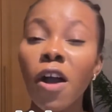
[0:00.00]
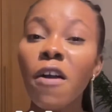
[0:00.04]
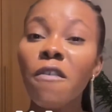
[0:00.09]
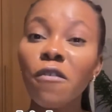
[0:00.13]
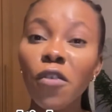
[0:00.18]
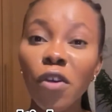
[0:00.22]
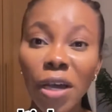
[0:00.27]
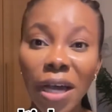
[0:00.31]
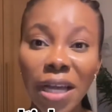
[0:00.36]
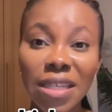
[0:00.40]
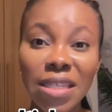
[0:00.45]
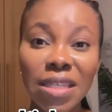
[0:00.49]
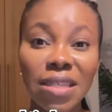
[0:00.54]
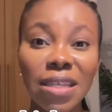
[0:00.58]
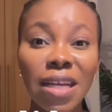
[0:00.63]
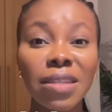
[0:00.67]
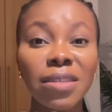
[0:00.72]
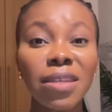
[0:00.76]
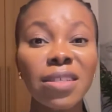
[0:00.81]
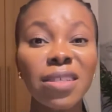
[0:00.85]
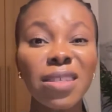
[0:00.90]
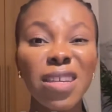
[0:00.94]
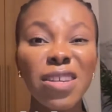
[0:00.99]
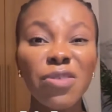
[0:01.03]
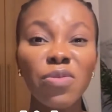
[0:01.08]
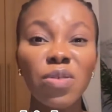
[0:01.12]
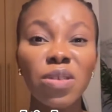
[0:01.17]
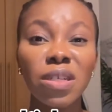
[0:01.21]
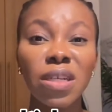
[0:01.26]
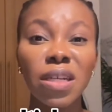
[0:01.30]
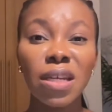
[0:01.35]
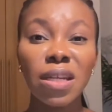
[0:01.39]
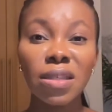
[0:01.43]
forgetting that these
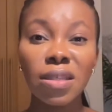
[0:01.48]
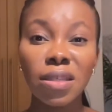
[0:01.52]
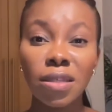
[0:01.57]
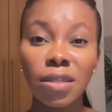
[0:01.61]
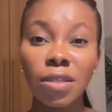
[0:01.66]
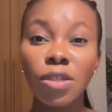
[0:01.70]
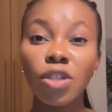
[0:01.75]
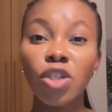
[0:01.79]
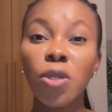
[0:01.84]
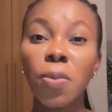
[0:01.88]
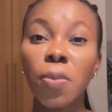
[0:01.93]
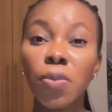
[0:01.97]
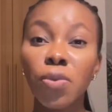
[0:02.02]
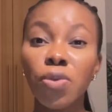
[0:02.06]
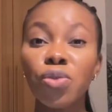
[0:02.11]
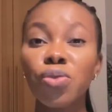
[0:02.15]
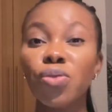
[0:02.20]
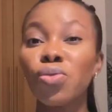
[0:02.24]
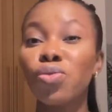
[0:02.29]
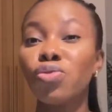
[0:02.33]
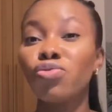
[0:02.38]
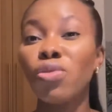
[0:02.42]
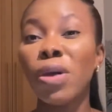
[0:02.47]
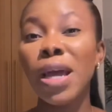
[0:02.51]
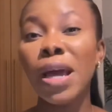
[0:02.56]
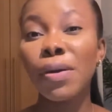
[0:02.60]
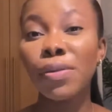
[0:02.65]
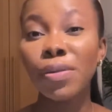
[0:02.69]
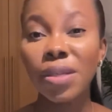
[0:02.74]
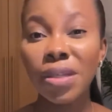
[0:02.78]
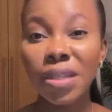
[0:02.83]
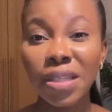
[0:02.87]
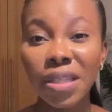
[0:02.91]
ingredients is supposed to dry
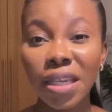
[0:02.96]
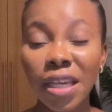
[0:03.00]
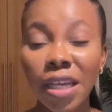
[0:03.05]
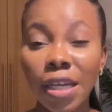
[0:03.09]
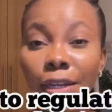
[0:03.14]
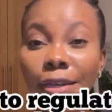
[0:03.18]
out the skin,